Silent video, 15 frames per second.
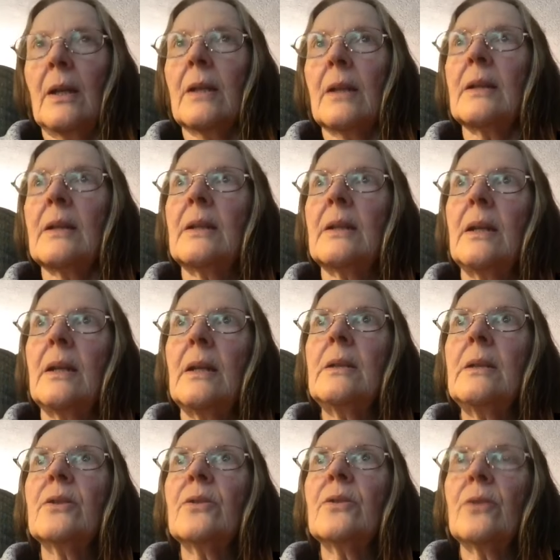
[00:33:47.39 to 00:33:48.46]
the need
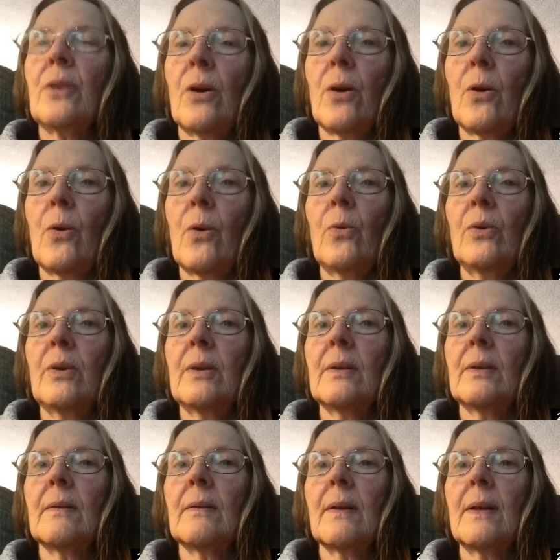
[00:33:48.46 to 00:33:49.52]
to know
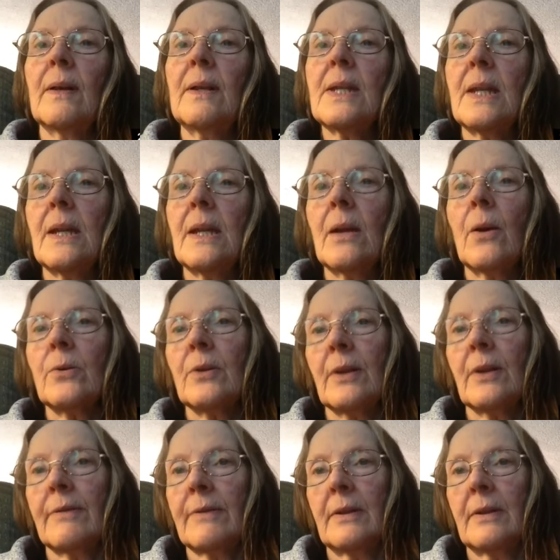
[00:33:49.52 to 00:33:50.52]
is ego driven.